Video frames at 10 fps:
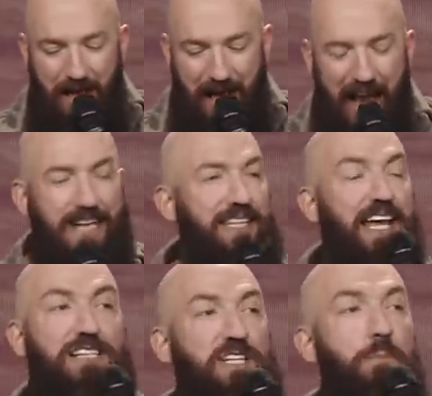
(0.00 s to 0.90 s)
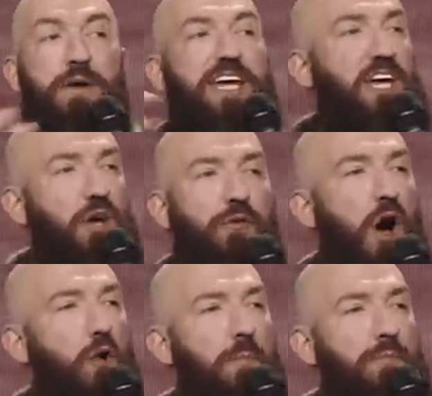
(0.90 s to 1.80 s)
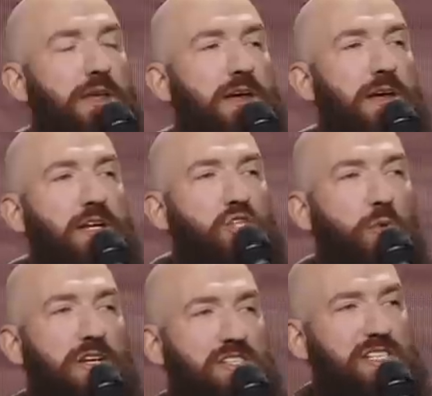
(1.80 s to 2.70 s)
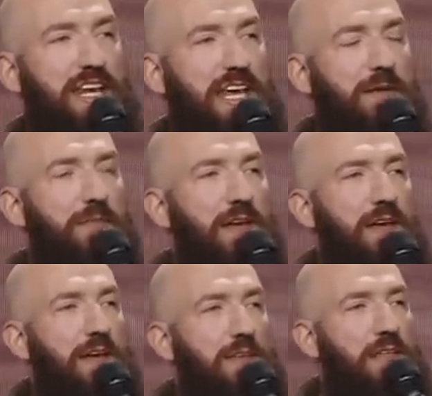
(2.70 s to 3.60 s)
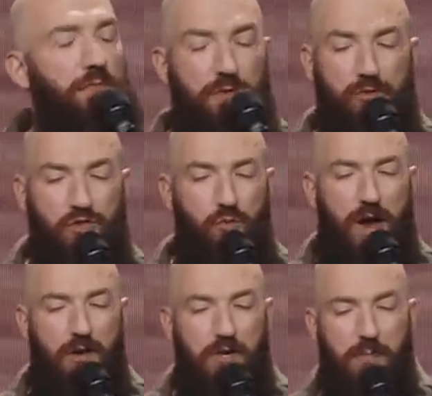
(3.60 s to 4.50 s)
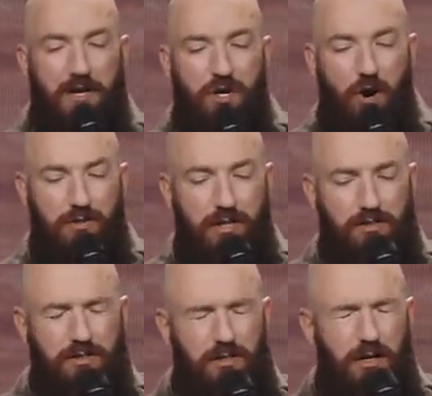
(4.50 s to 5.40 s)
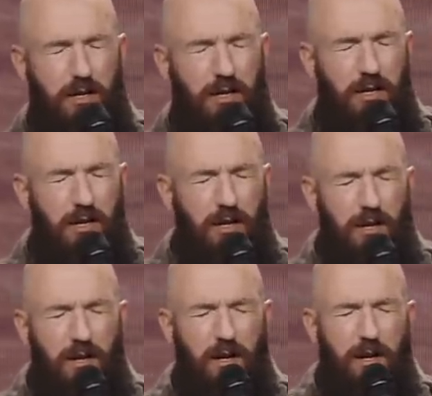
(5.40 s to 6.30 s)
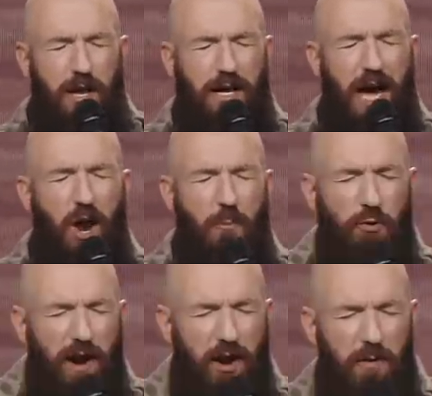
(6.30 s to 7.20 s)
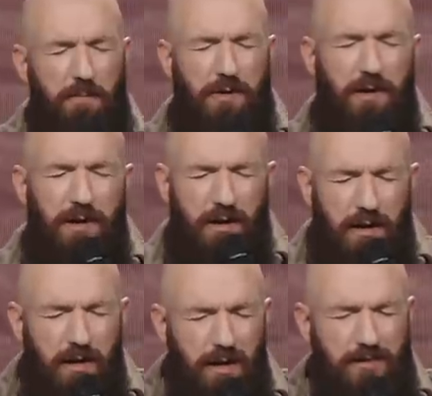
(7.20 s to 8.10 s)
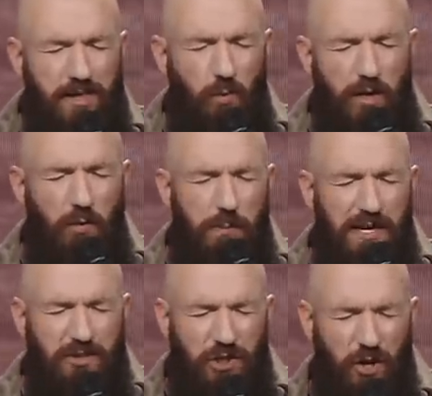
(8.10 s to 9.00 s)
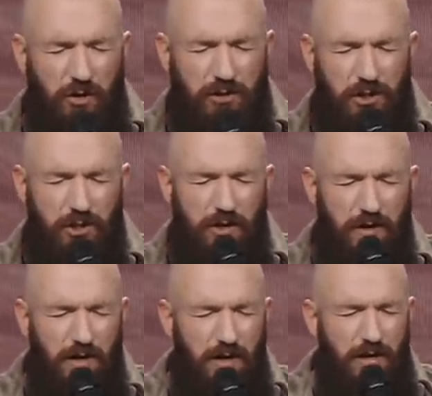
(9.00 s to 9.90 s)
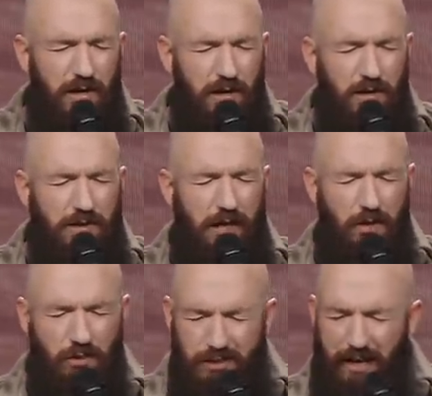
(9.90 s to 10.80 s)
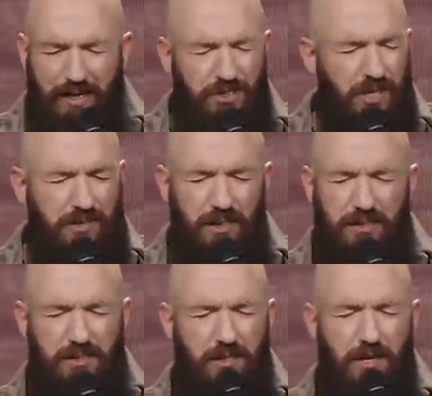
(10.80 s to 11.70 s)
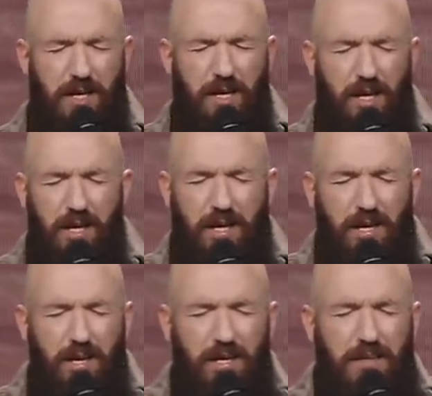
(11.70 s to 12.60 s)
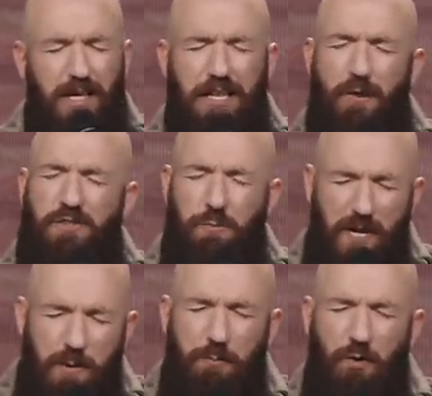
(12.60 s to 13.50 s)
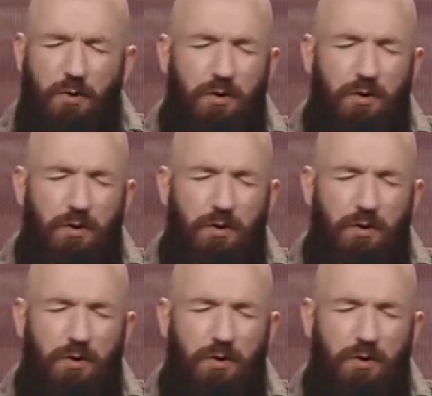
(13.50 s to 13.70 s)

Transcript: acting as a beacon of hope to a city that feels surrounded by darkness. And God, our prayer is that we will be a church that looks like Jesus, that loves people